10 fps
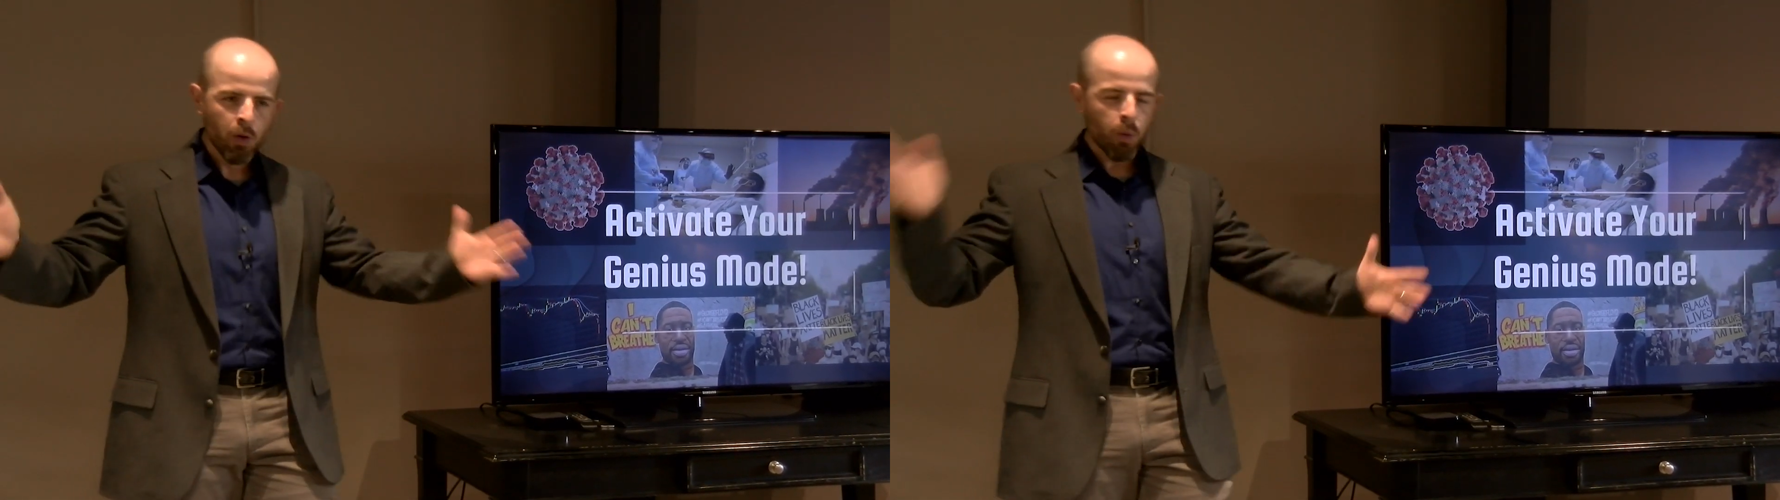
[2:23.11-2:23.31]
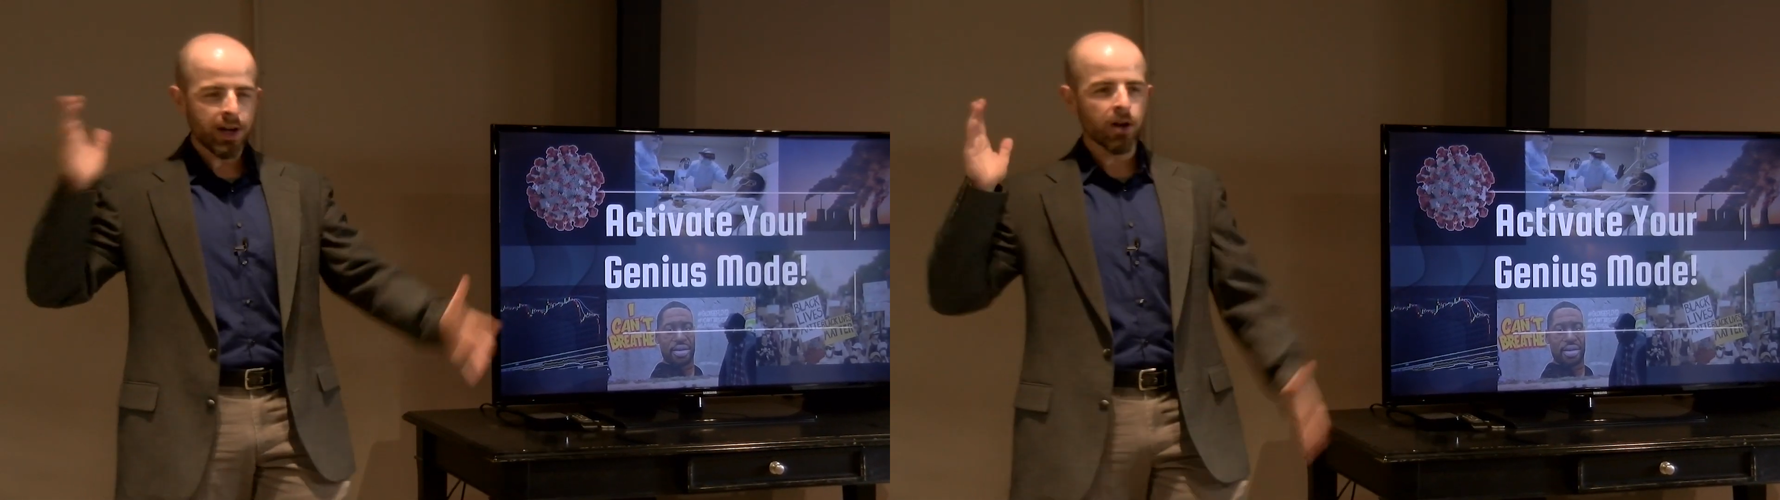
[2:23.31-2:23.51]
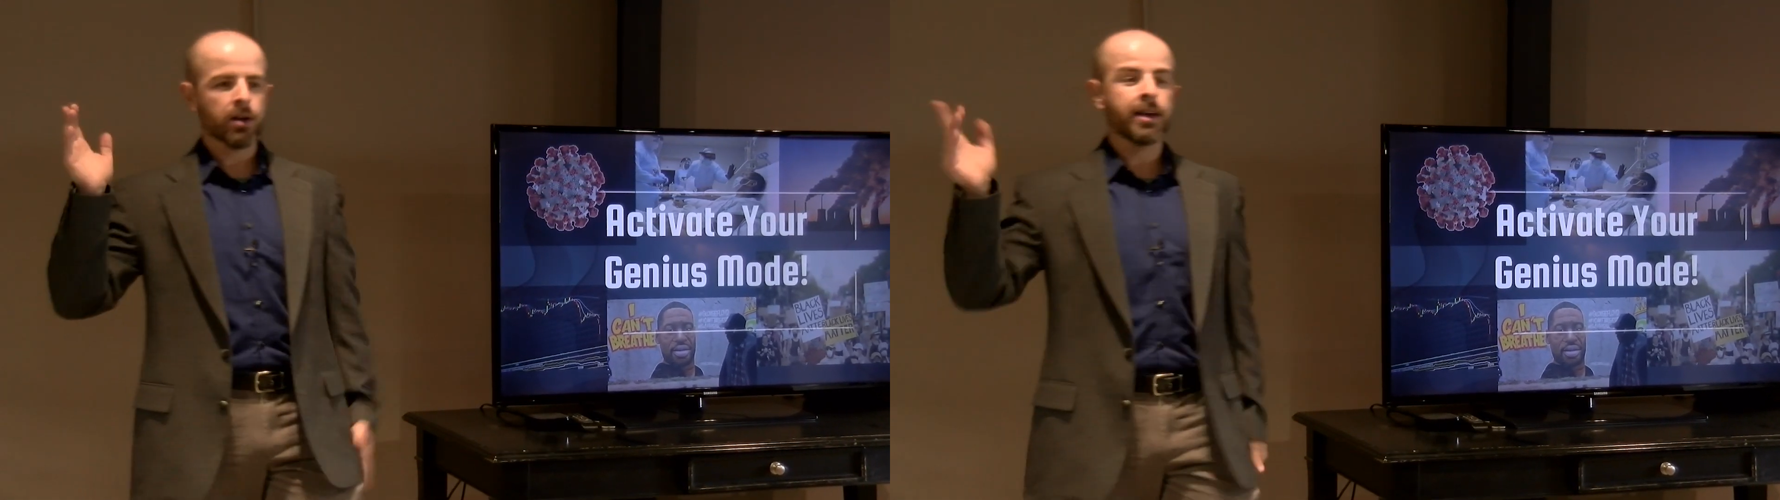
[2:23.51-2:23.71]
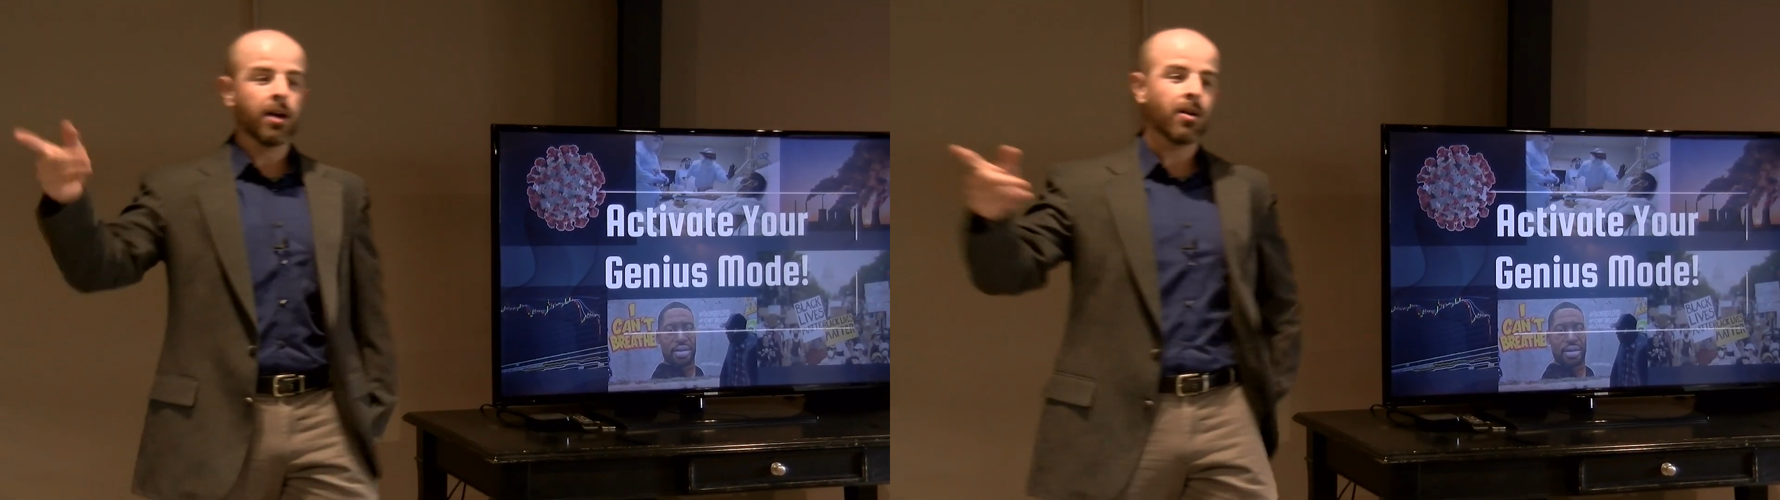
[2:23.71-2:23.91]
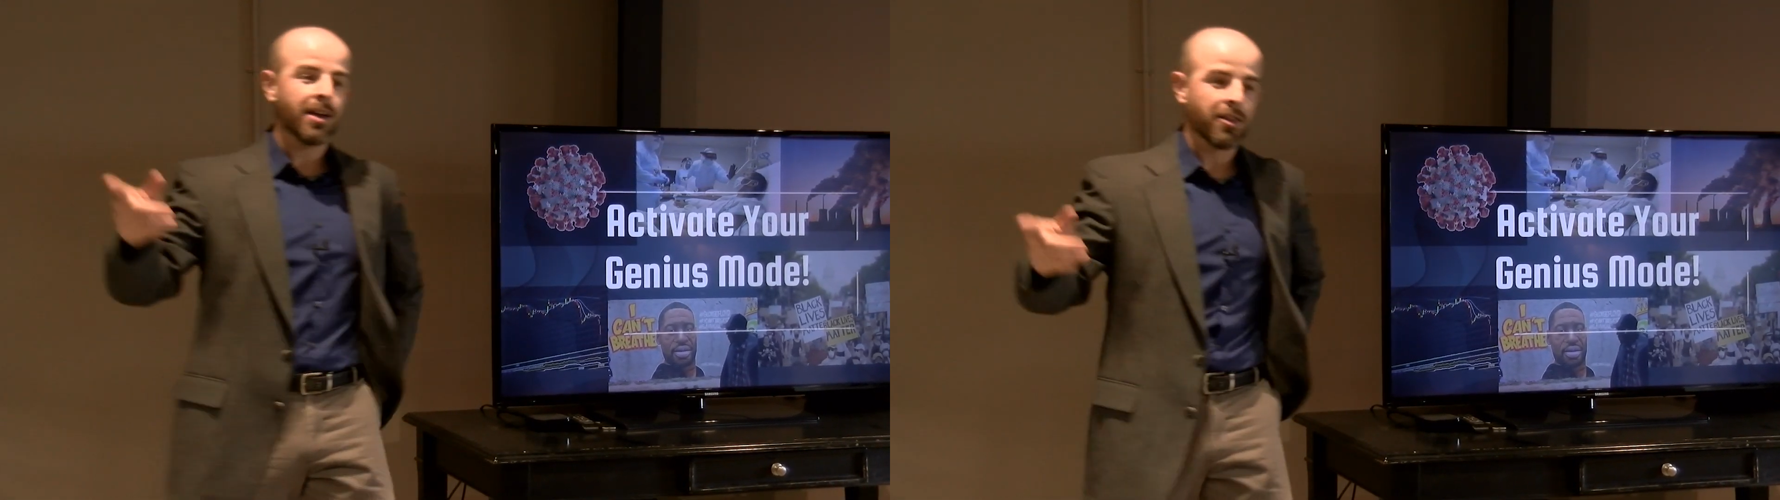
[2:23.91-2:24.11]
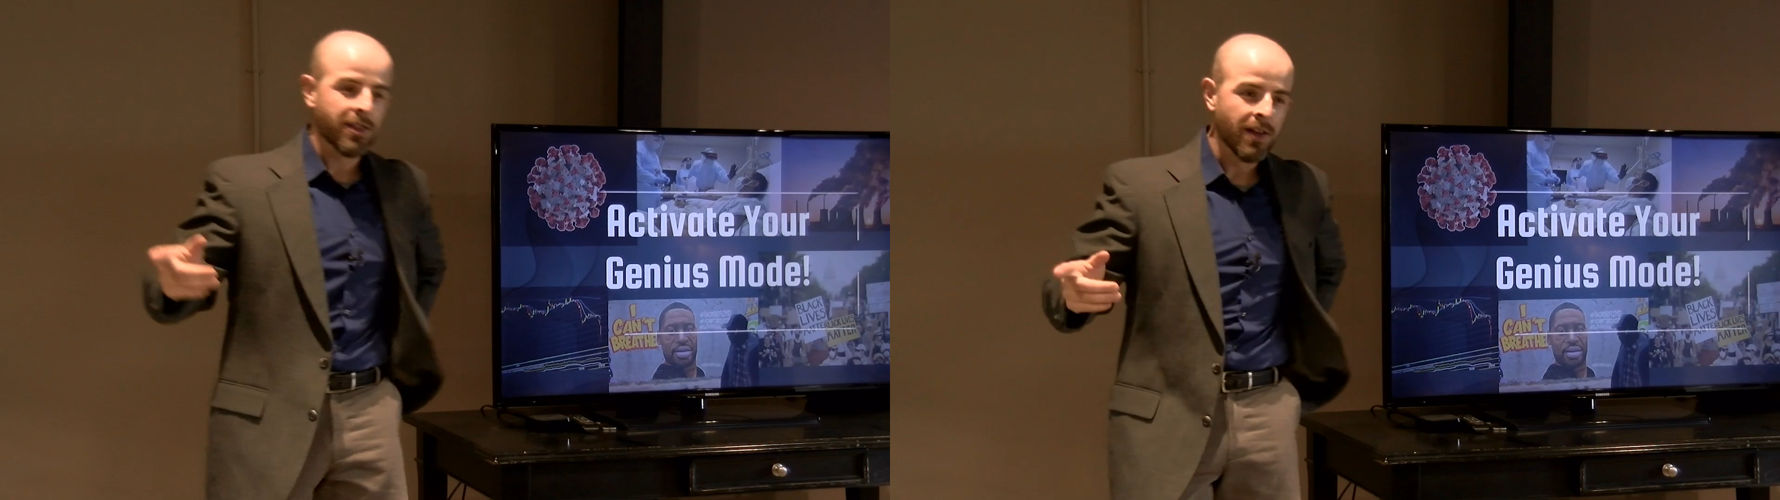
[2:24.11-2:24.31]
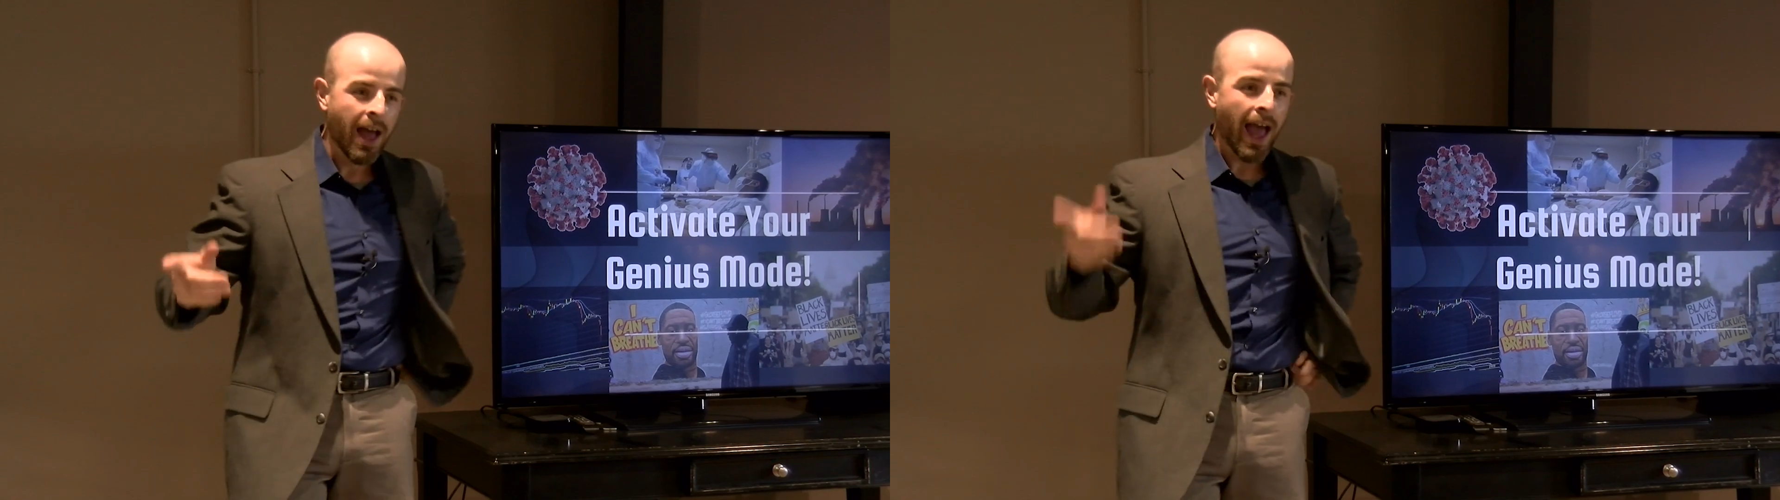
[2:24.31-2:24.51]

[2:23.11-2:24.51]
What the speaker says: When you're curious